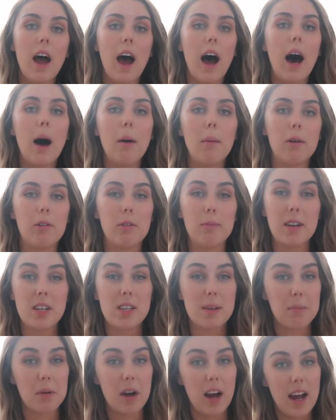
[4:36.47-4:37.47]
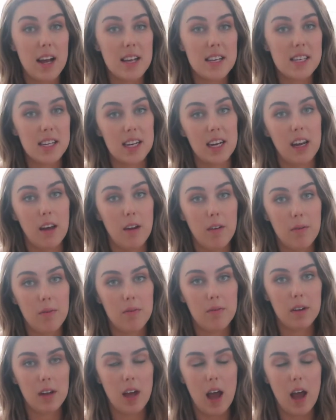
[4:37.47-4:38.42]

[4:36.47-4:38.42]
I would be surprised if